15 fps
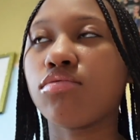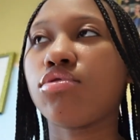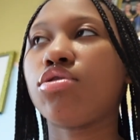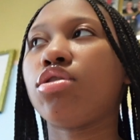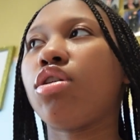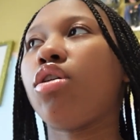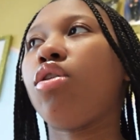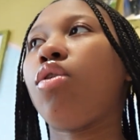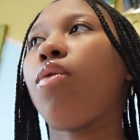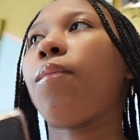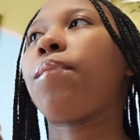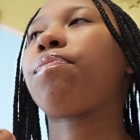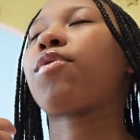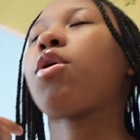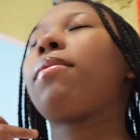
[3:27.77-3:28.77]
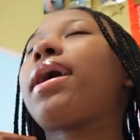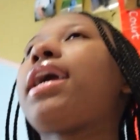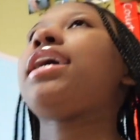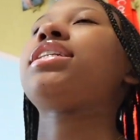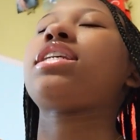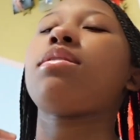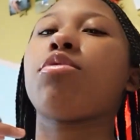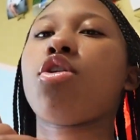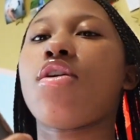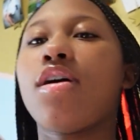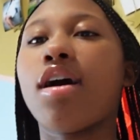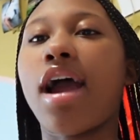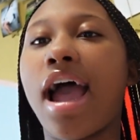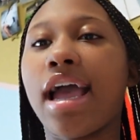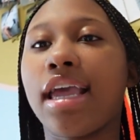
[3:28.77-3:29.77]
So, on my Cash App
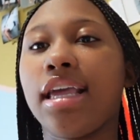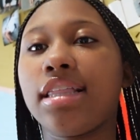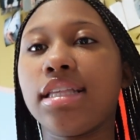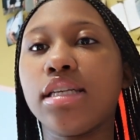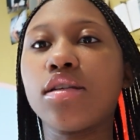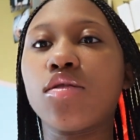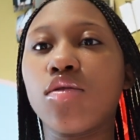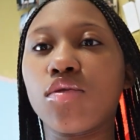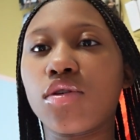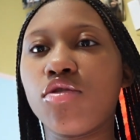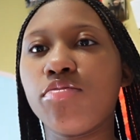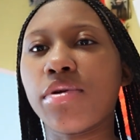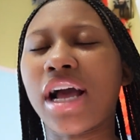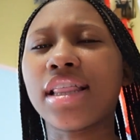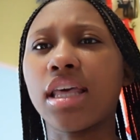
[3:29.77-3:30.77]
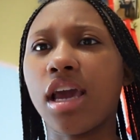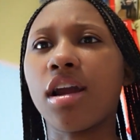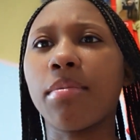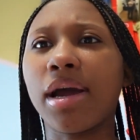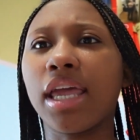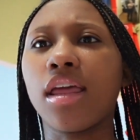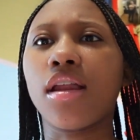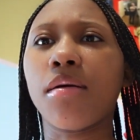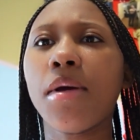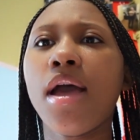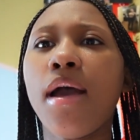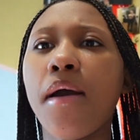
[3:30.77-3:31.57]
card, I get these little coupons. I think everybody get them.